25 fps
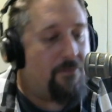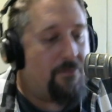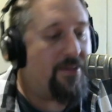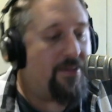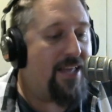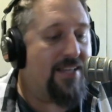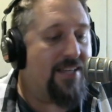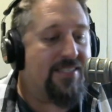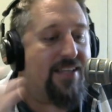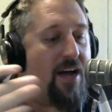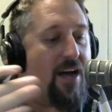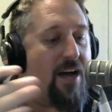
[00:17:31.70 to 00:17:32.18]
But
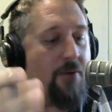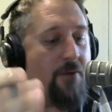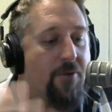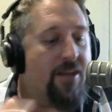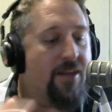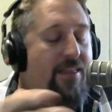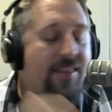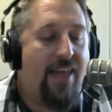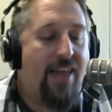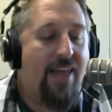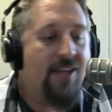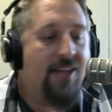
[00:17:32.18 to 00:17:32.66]
that's not
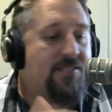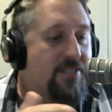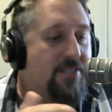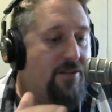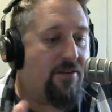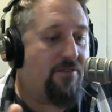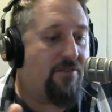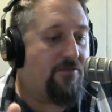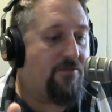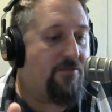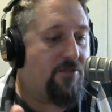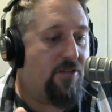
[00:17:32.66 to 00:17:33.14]
really. That's
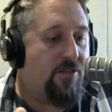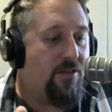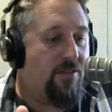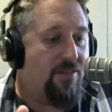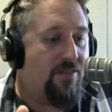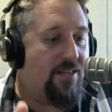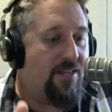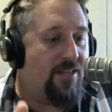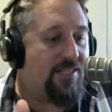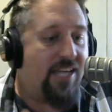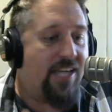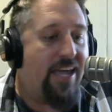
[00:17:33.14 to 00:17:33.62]

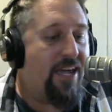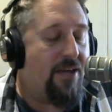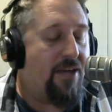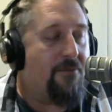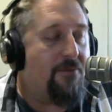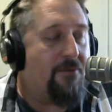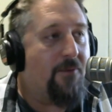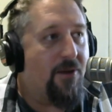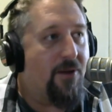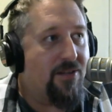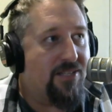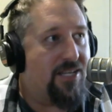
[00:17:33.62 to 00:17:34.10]
the
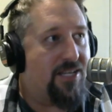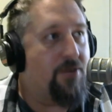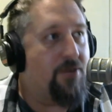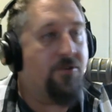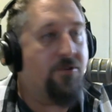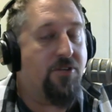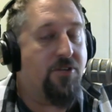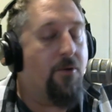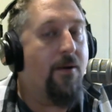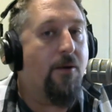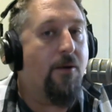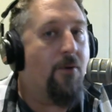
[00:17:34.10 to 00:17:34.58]
team
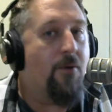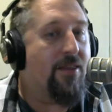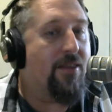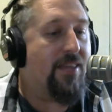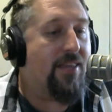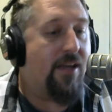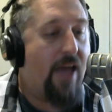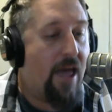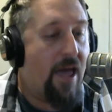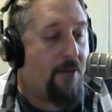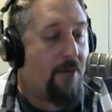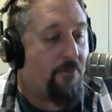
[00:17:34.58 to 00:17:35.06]
doing what
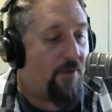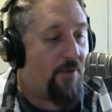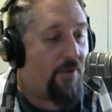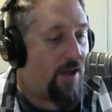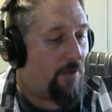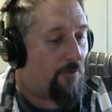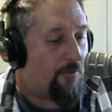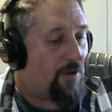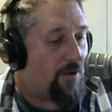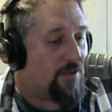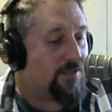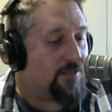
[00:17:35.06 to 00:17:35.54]
the game
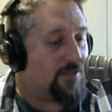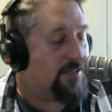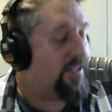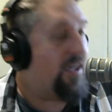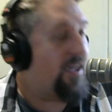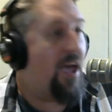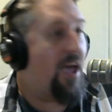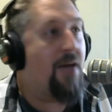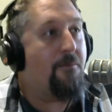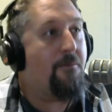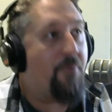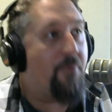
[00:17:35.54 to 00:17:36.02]
plan was.
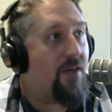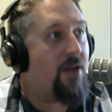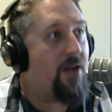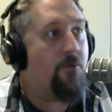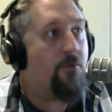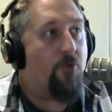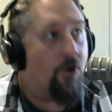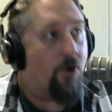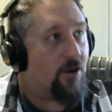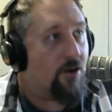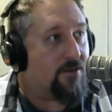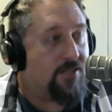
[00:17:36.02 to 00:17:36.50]
The game
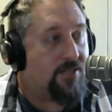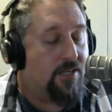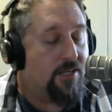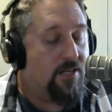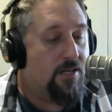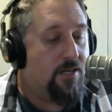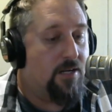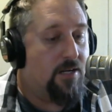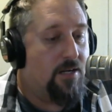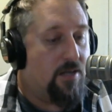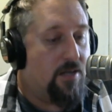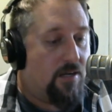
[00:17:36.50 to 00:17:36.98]
plan worked,
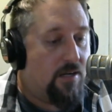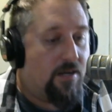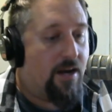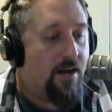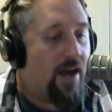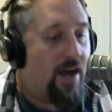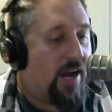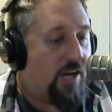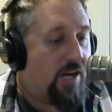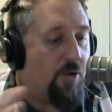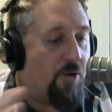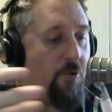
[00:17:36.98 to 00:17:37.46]

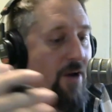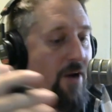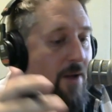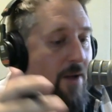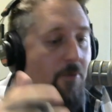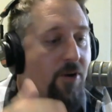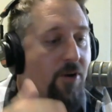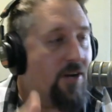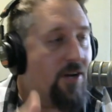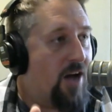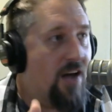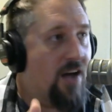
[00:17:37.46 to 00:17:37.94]
and you were
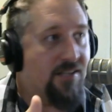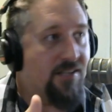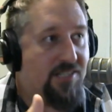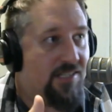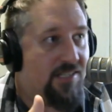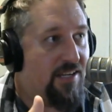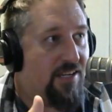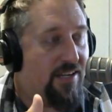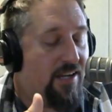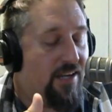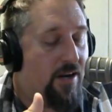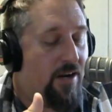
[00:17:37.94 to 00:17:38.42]
able
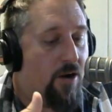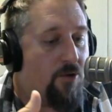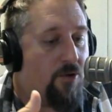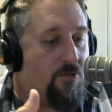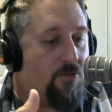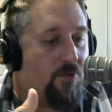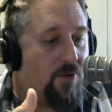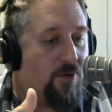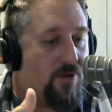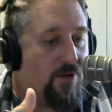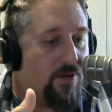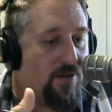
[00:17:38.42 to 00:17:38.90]

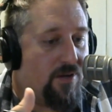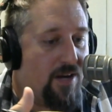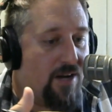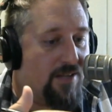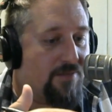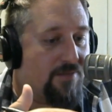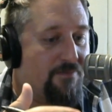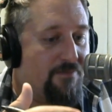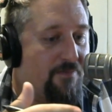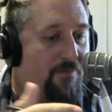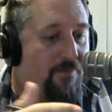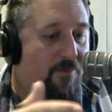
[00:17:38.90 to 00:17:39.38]
to,
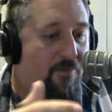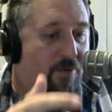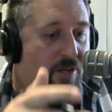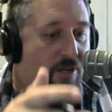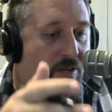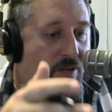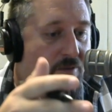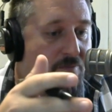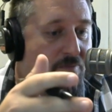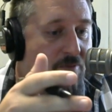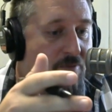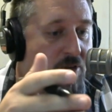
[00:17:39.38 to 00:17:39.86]

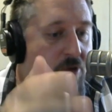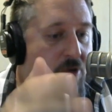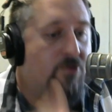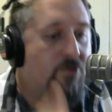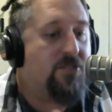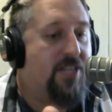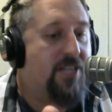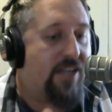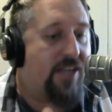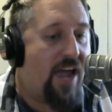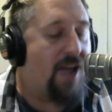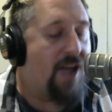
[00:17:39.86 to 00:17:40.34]

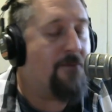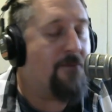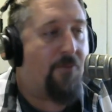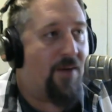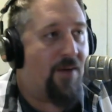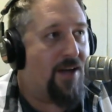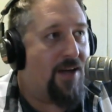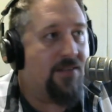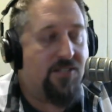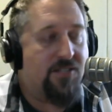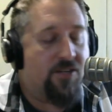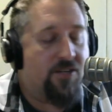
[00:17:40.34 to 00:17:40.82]
use the game
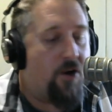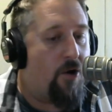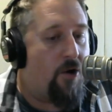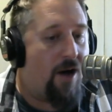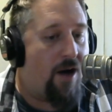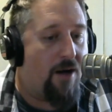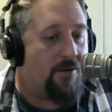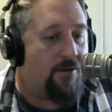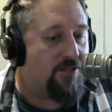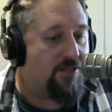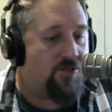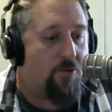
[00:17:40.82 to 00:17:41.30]
plan to go
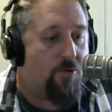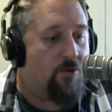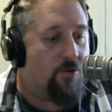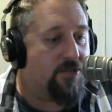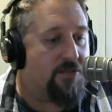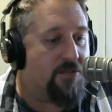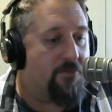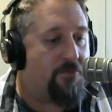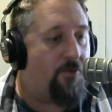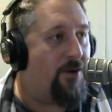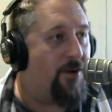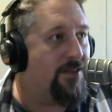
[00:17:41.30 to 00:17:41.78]
out and score
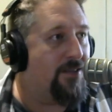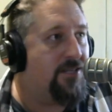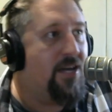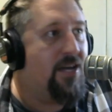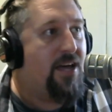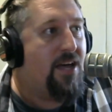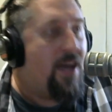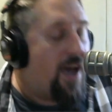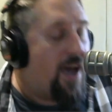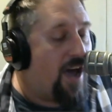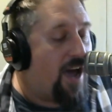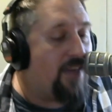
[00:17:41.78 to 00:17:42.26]
some points.
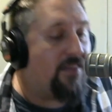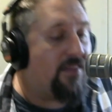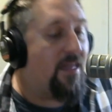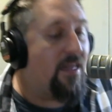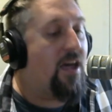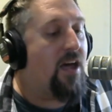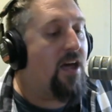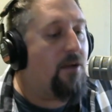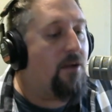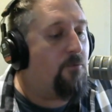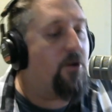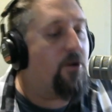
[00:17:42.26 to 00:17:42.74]
And
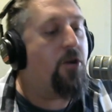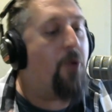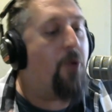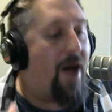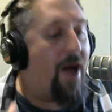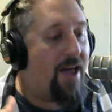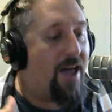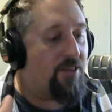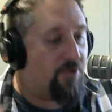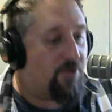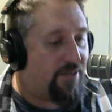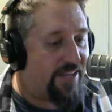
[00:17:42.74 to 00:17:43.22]
then when you
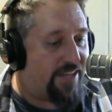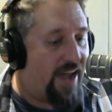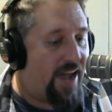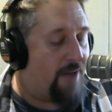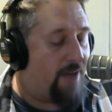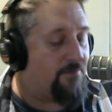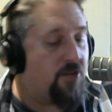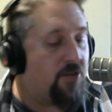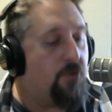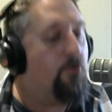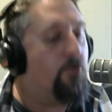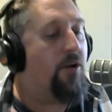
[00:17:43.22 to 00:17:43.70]
had to
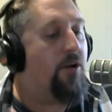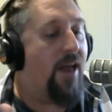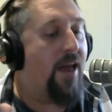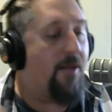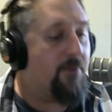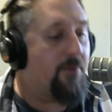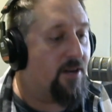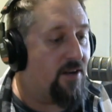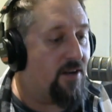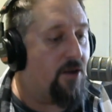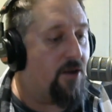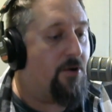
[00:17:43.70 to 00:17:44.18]
adapt, you weren't
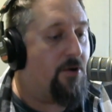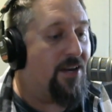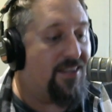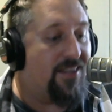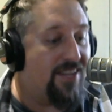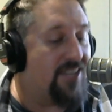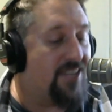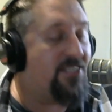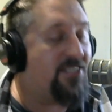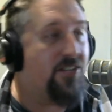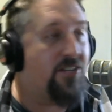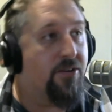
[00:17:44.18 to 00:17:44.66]
able to do it.
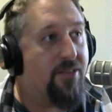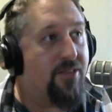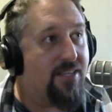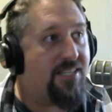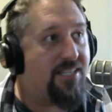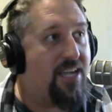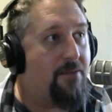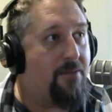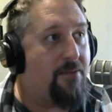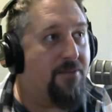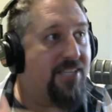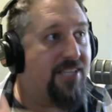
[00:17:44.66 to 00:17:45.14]
This year, the
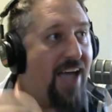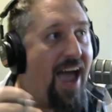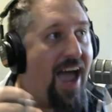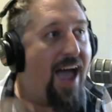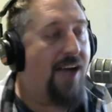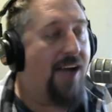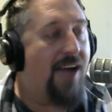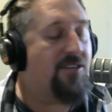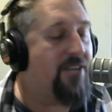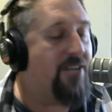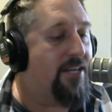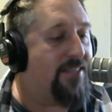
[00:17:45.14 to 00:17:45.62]
team is
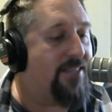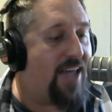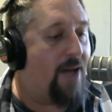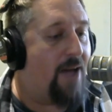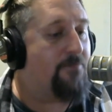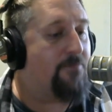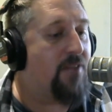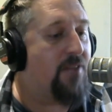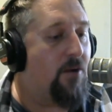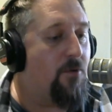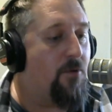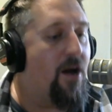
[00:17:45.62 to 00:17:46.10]
actually
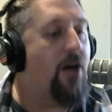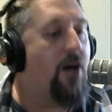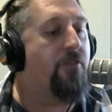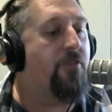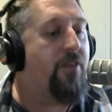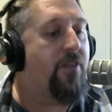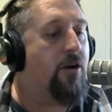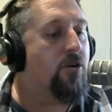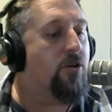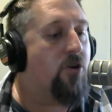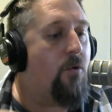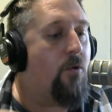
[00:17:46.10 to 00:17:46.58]
adapting well.
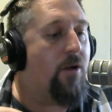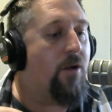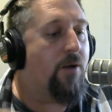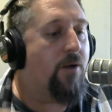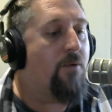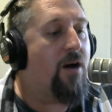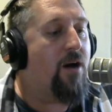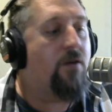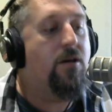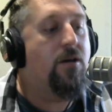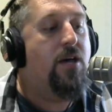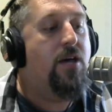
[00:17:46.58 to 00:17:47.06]
They're
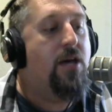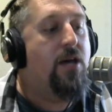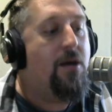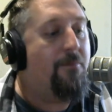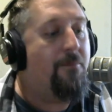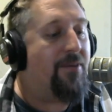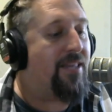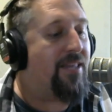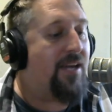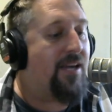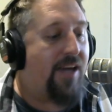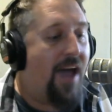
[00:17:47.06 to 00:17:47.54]
going well.
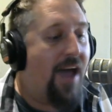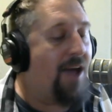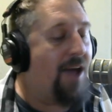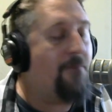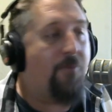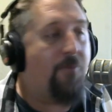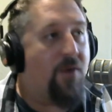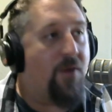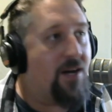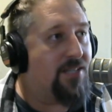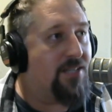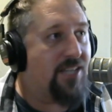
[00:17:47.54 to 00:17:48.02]
But the
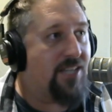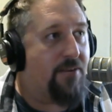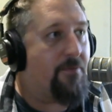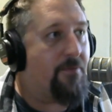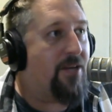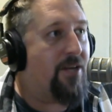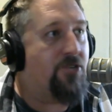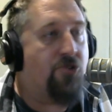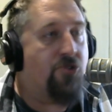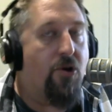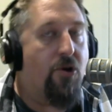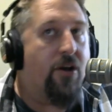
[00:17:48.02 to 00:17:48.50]
game plans that have
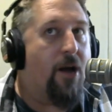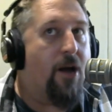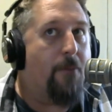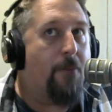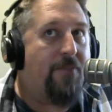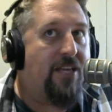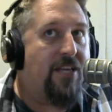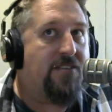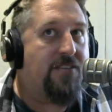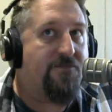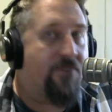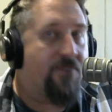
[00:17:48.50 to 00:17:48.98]
been drawn
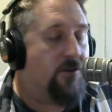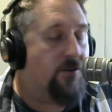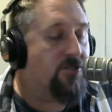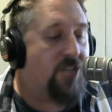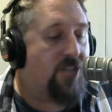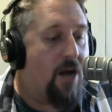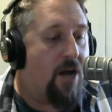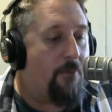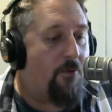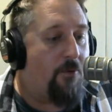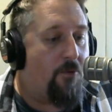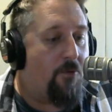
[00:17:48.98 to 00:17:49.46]
up these
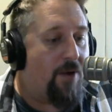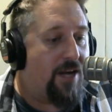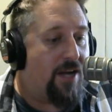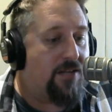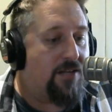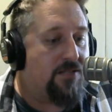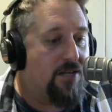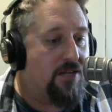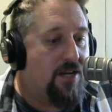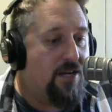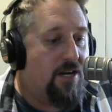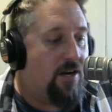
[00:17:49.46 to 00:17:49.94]
first couple of
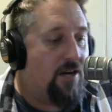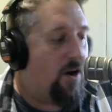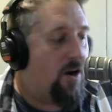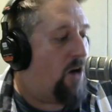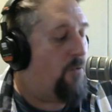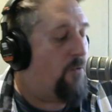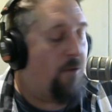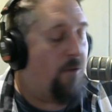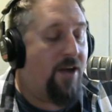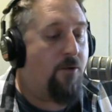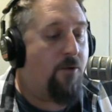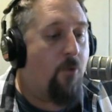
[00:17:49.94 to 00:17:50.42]
weeks,
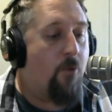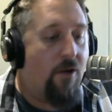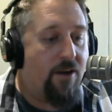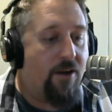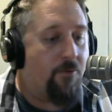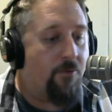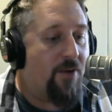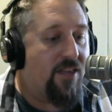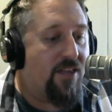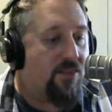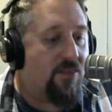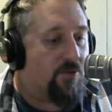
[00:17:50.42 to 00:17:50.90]
week 1
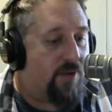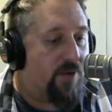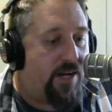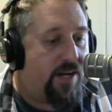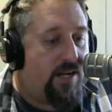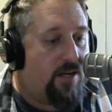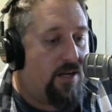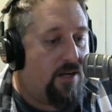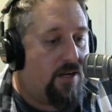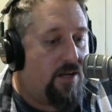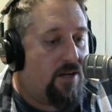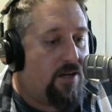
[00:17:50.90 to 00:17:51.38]
and week
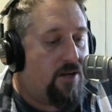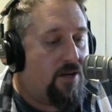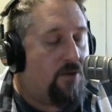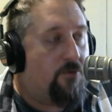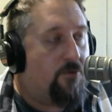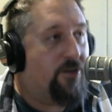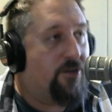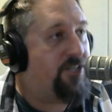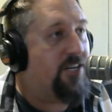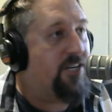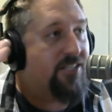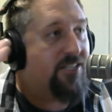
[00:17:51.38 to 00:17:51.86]
3,
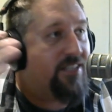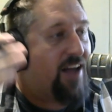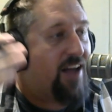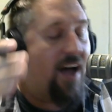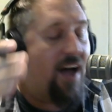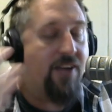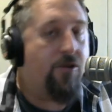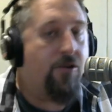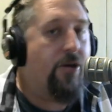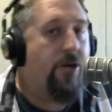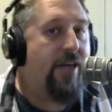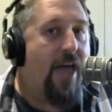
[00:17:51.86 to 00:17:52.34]
were just
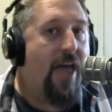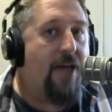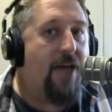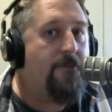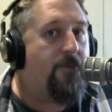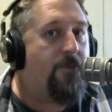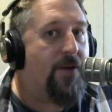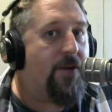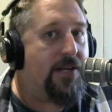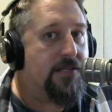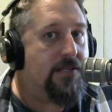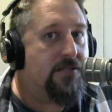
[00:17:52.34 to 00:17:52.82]
not good
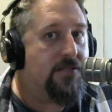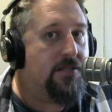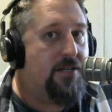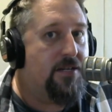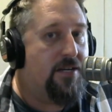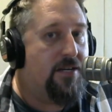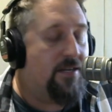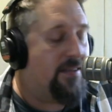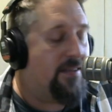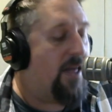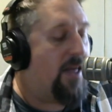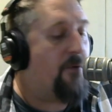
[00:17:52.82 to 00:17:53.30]
game plans.
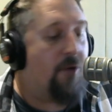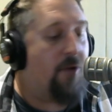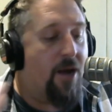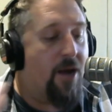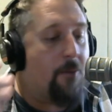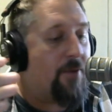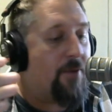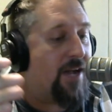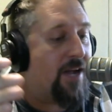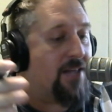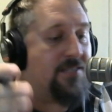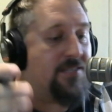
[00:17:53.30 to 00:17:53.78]
They went
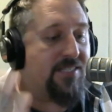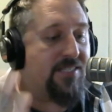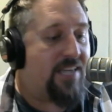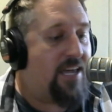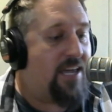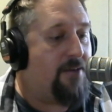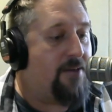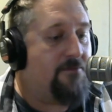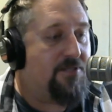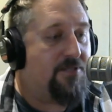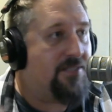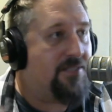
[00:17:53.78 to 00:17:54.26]
up against
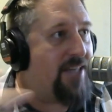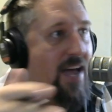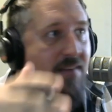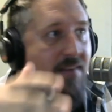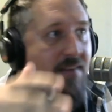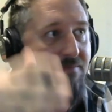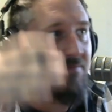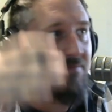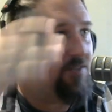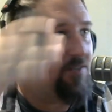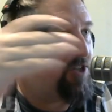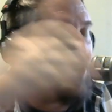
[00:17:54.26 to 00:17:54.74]
teams
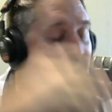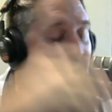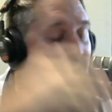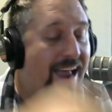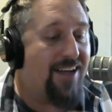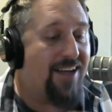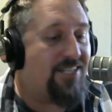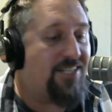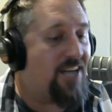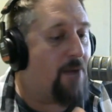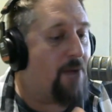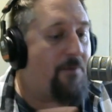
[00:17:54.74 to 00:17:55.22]
that
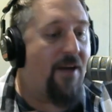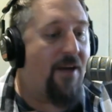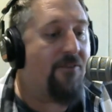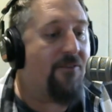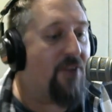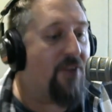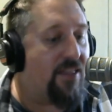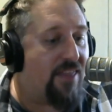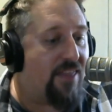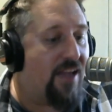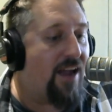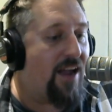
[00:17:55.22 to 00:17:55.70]
changed up
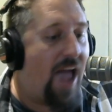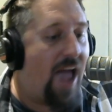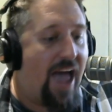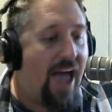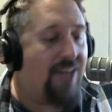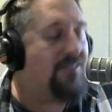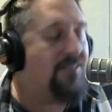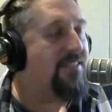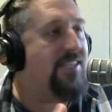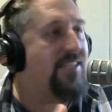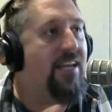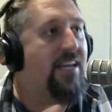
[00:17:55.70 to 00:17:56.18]
everything,
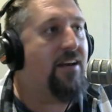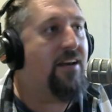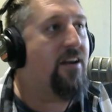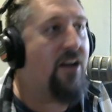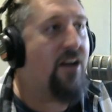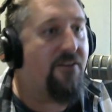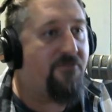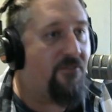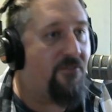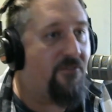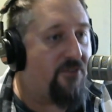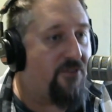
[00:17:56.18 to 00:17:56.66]
hadn't seen
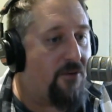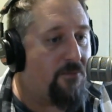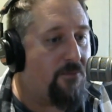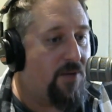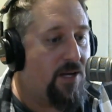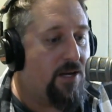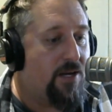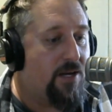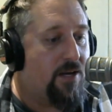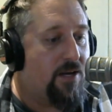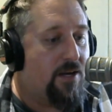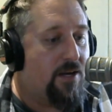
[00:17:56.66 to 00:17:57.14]
enough of them.